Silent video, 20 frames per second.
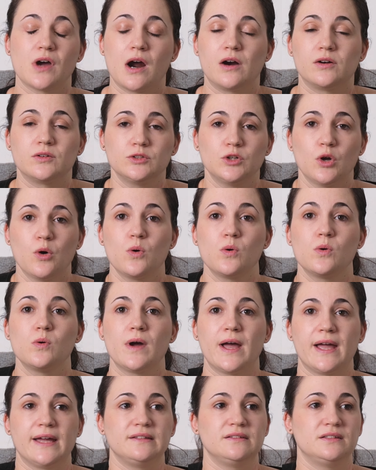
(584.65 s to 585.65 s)
are low
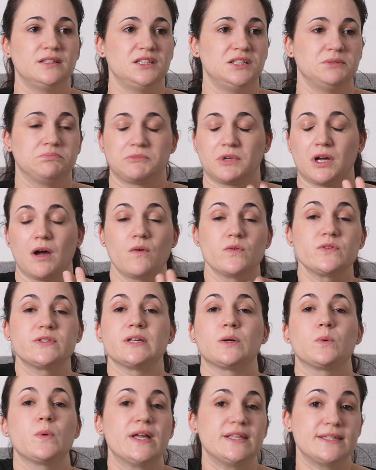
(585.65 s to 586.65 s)
and the
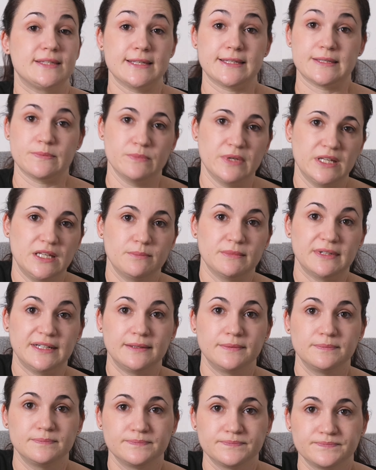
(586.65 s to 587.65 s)
consequences minimal.